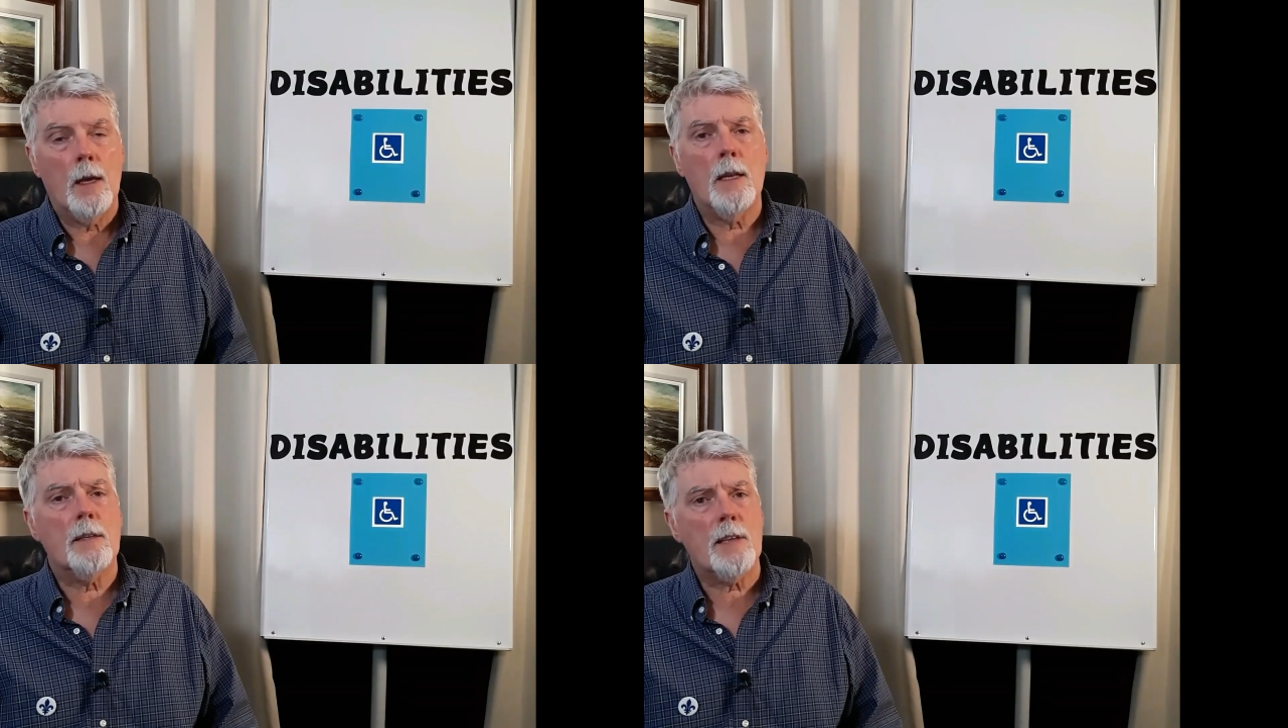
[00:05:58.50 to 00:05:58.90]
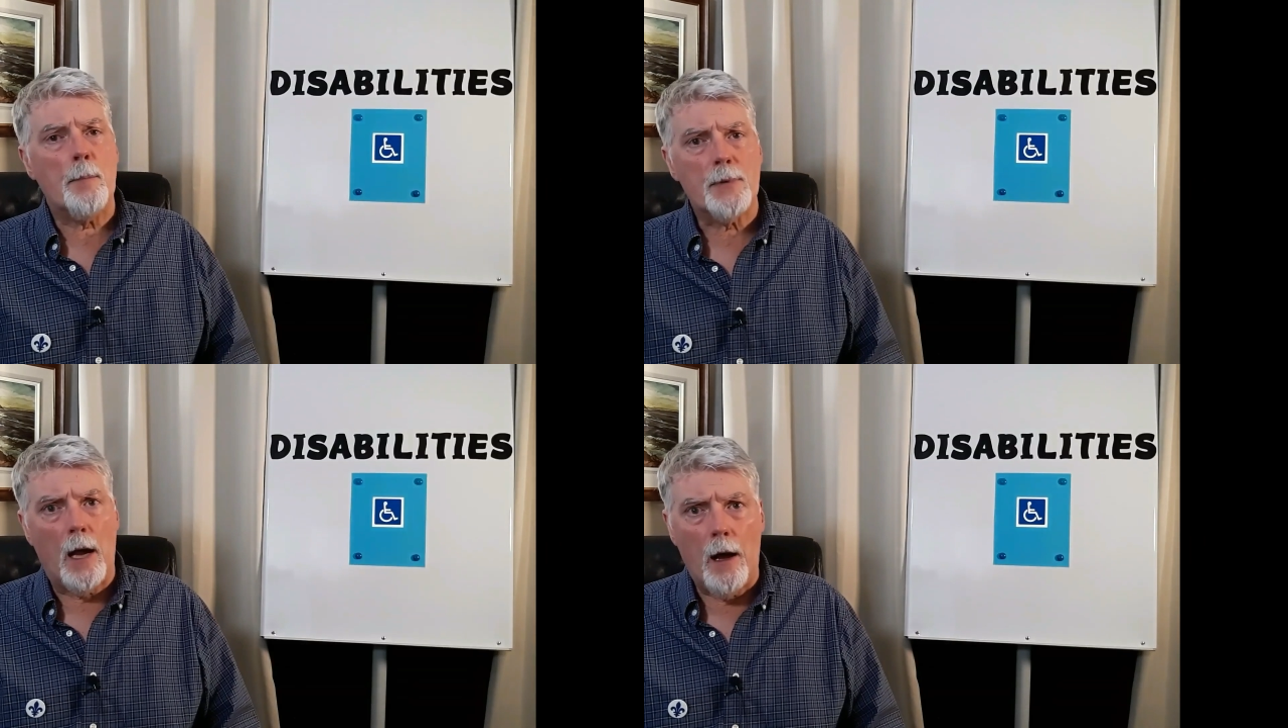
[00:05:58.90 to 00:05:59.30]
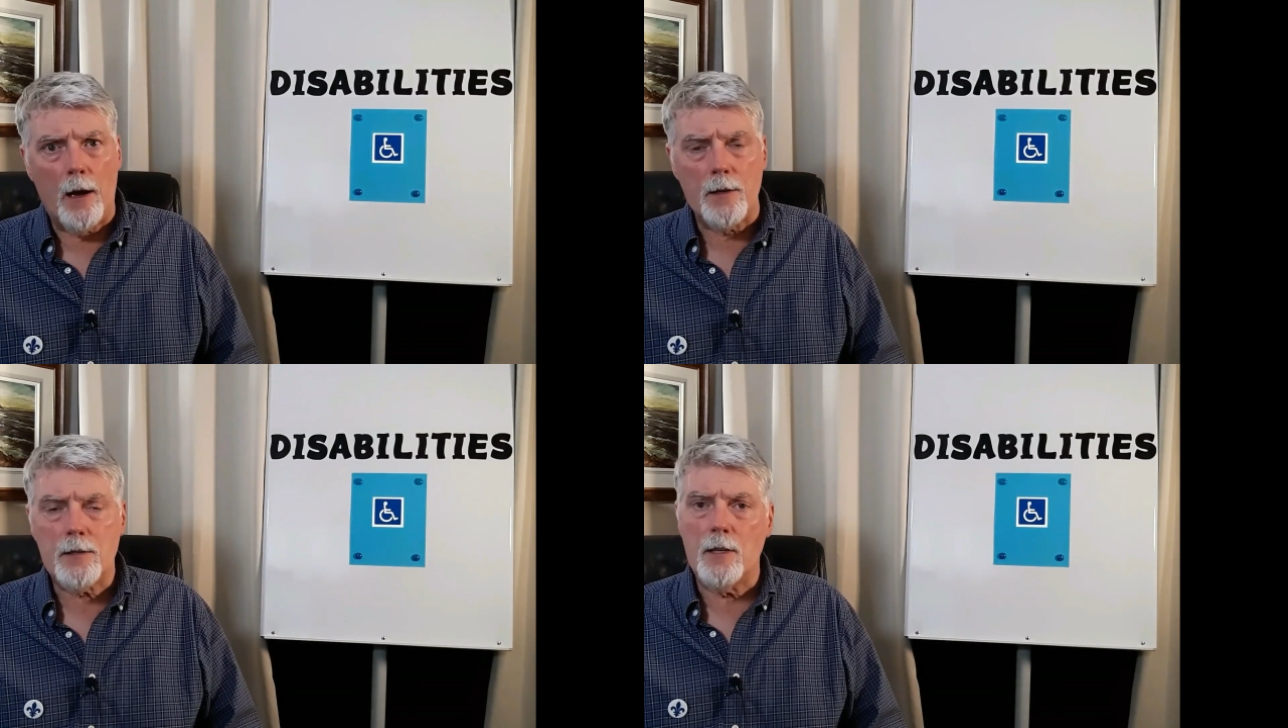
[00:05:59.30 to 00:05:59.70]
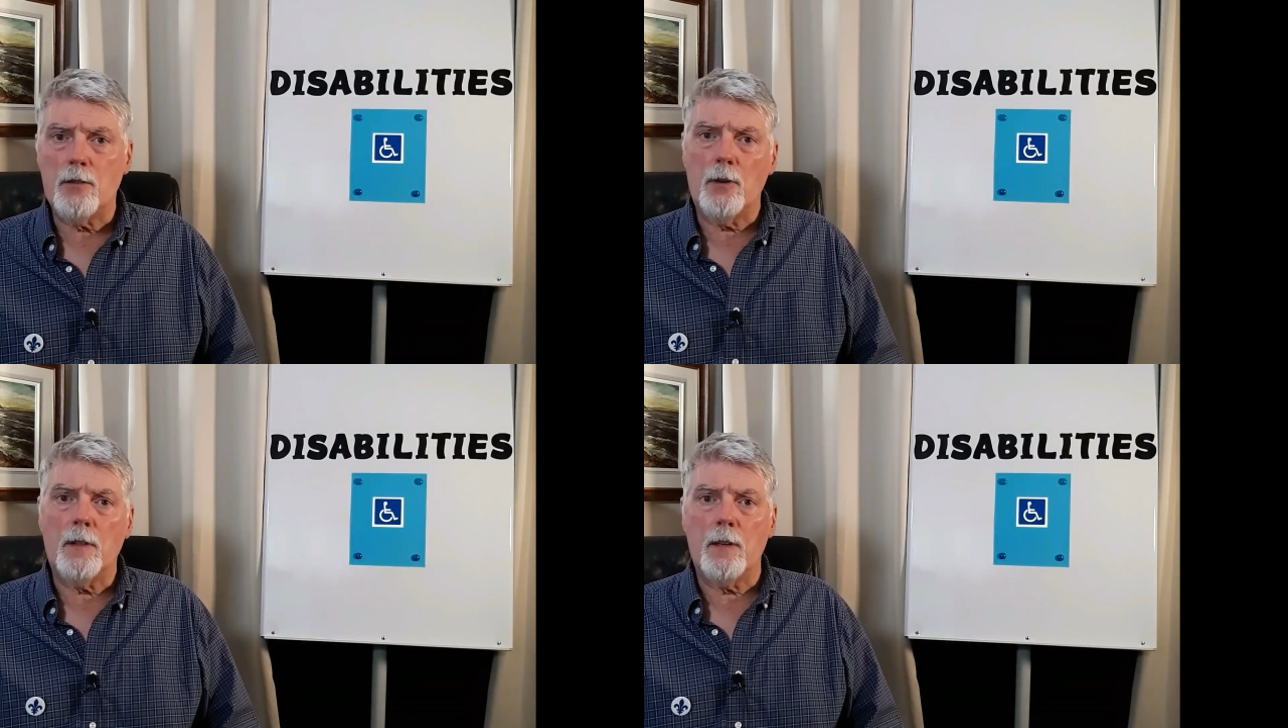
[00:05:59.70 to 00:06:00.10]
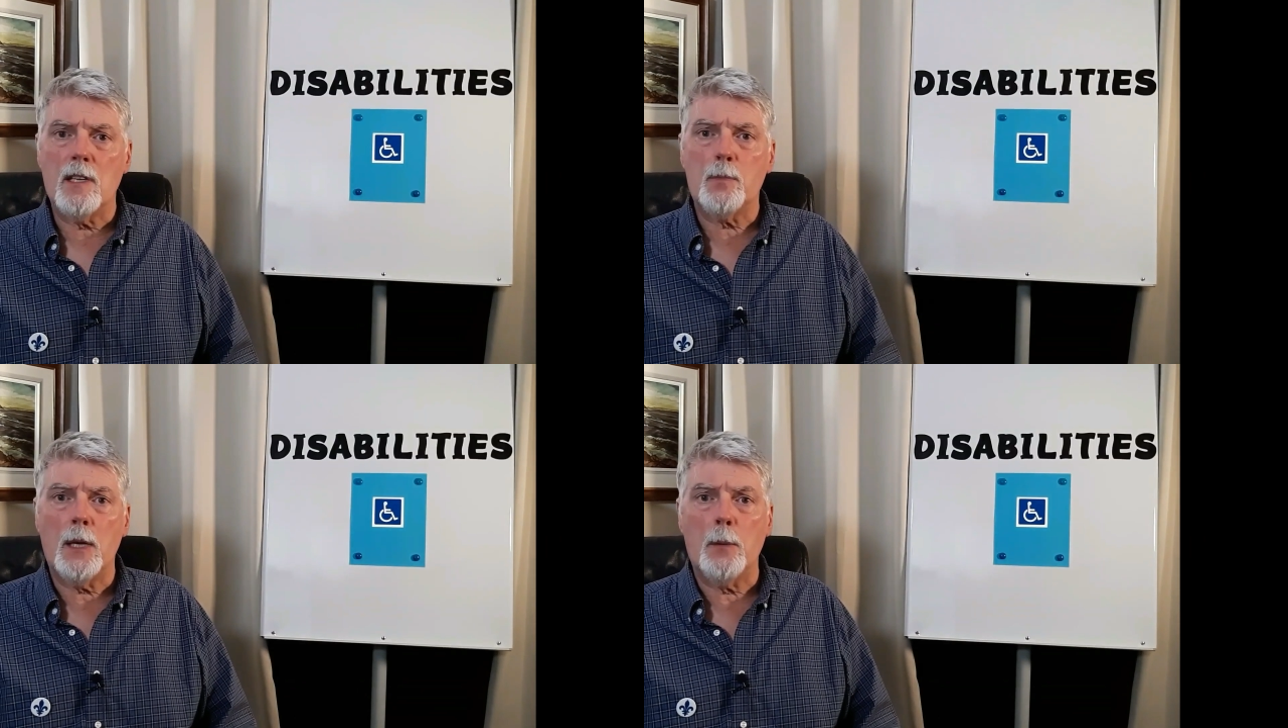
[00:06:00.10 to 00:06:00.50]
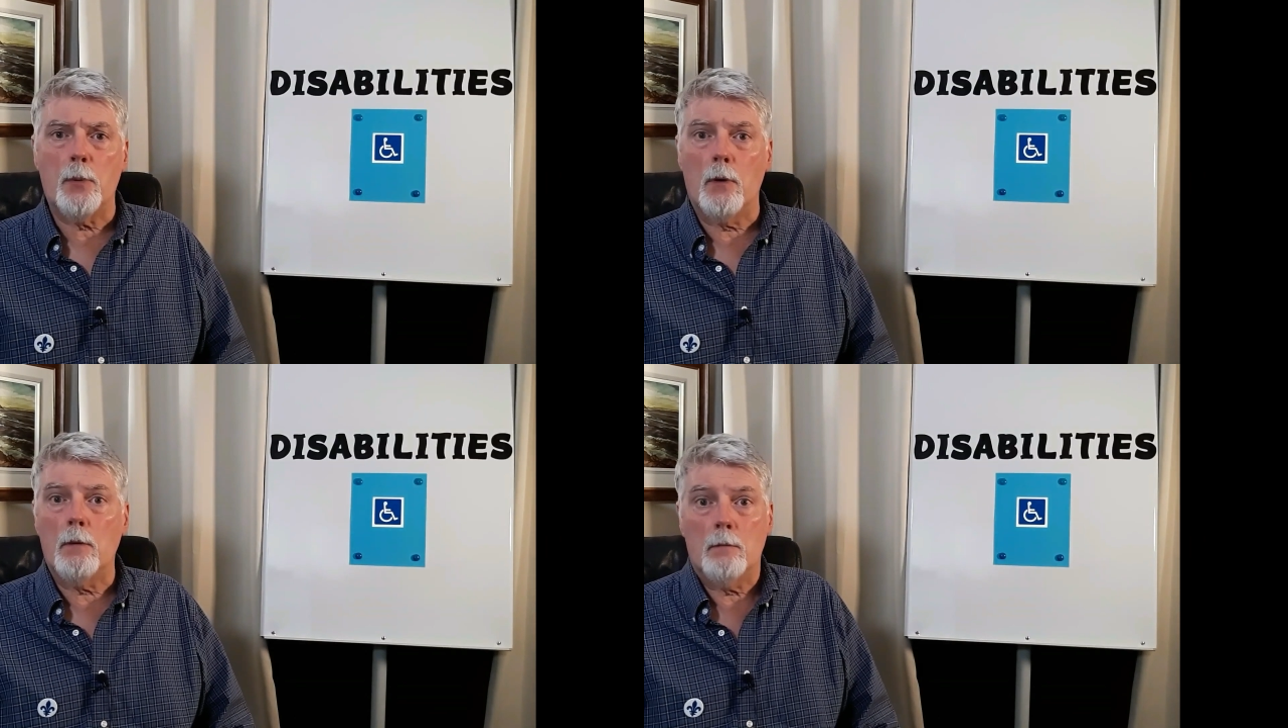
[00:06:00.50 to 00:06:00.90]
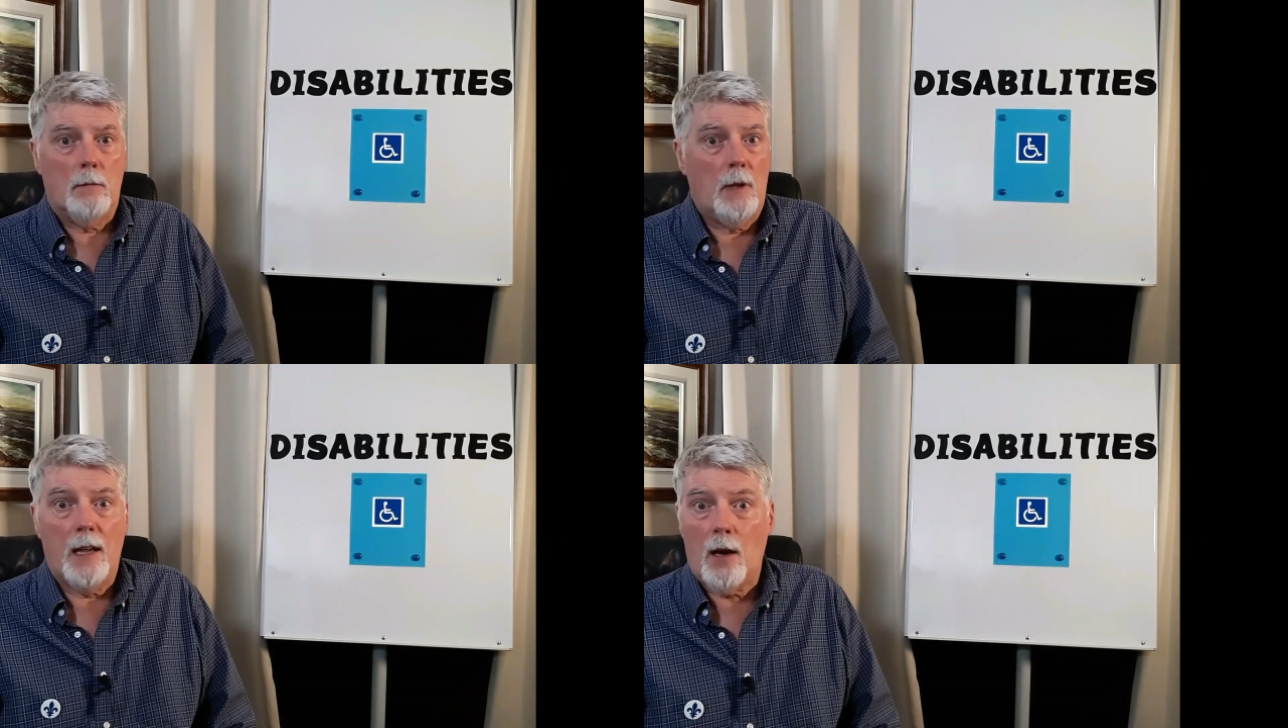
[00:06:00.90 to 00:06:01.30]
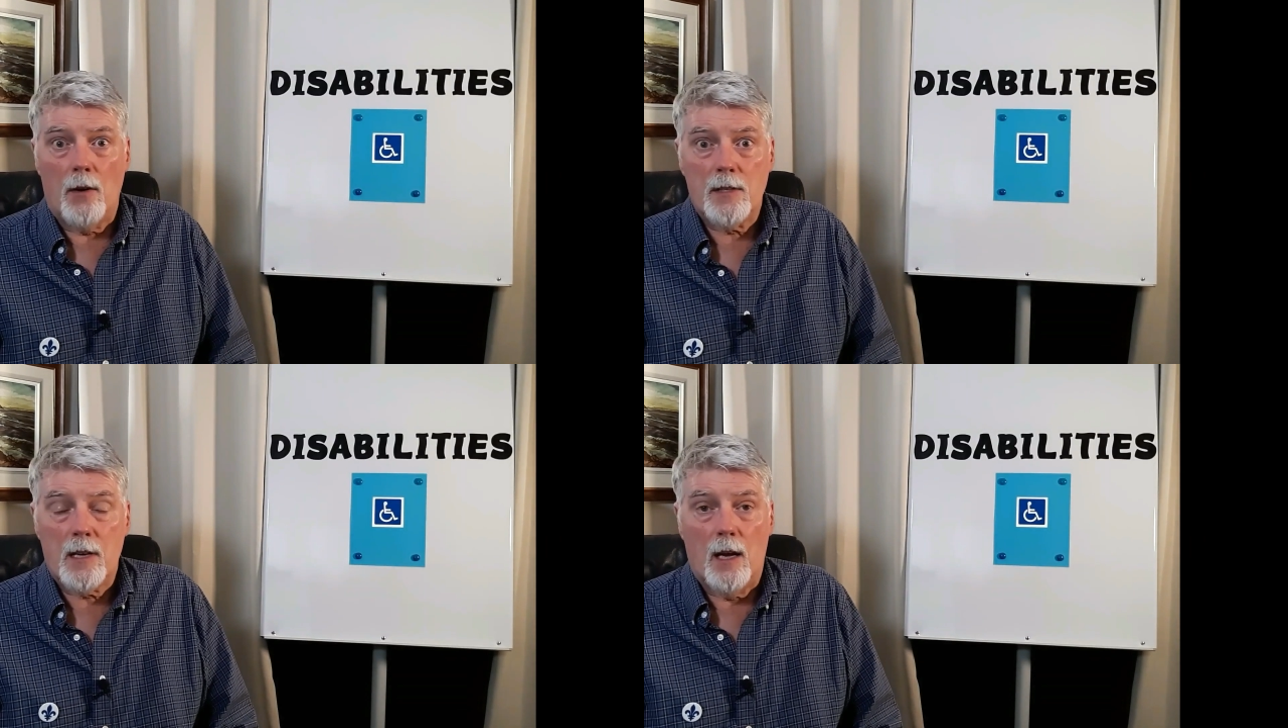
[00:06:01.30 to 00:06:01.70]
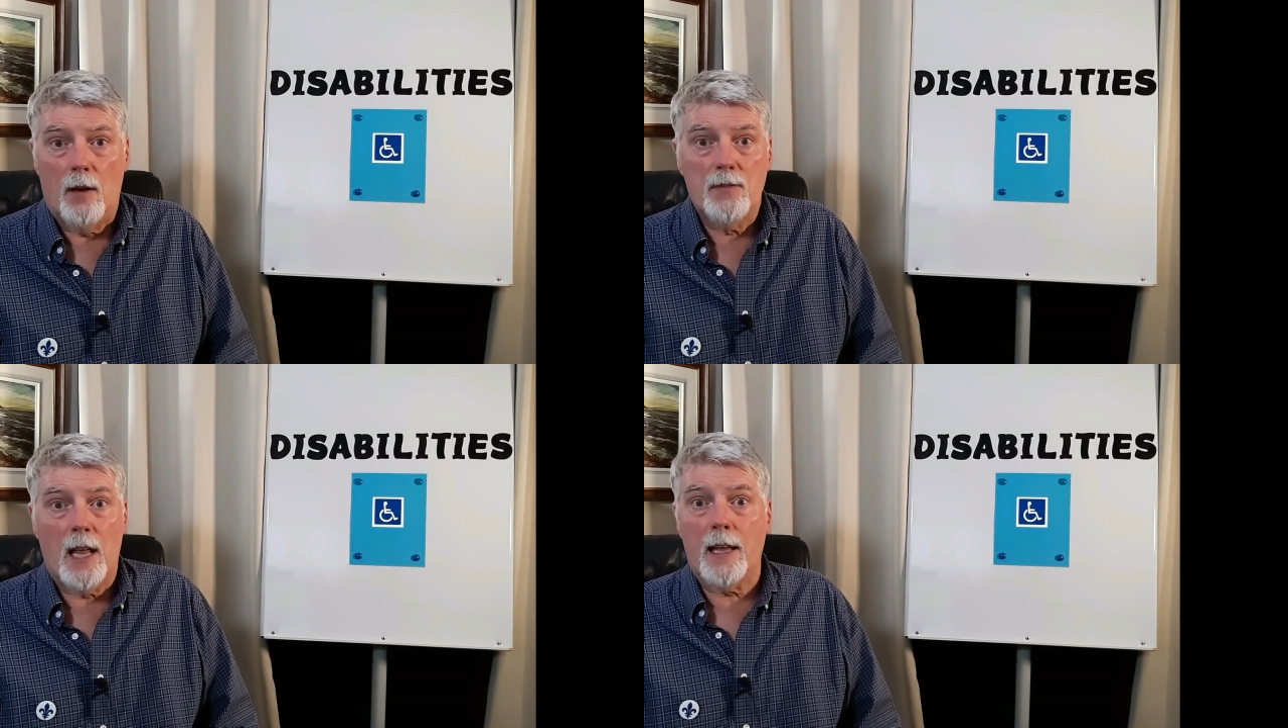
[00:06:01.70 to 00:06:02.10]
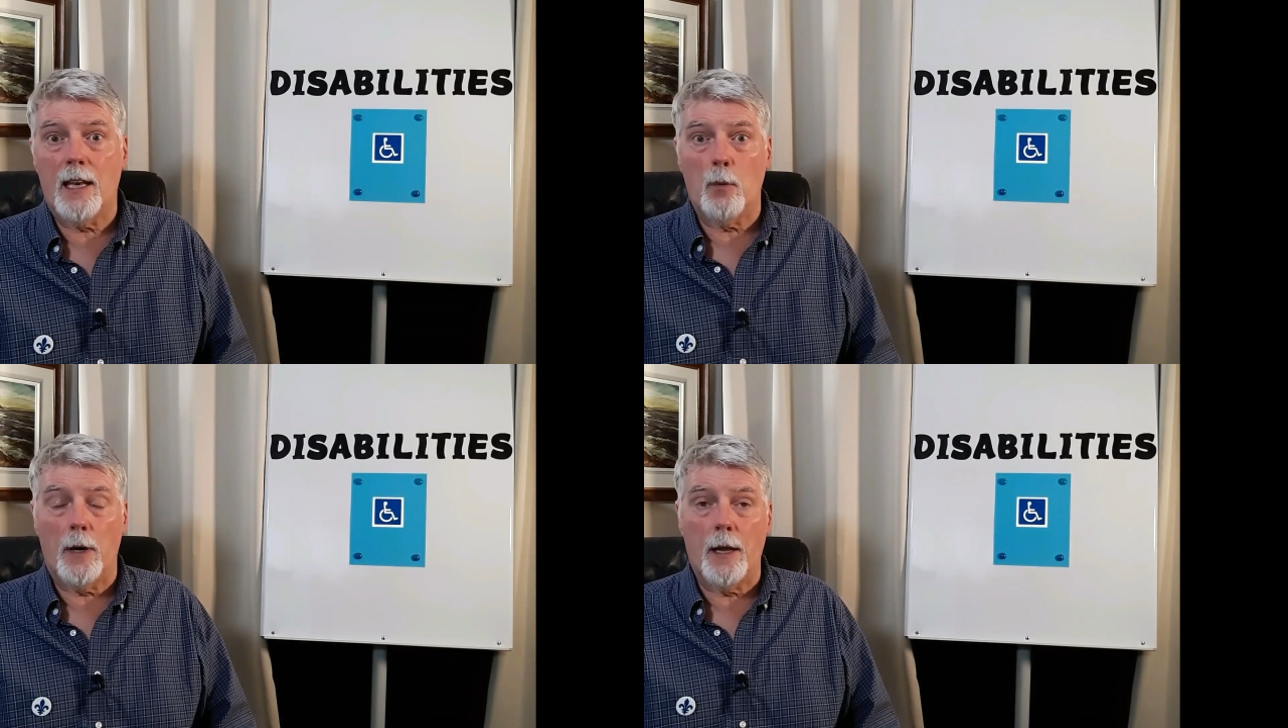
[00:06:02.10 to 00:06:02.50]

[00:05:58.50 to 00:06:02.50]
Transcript: It is up to us to treat these people like ourselves, like anyone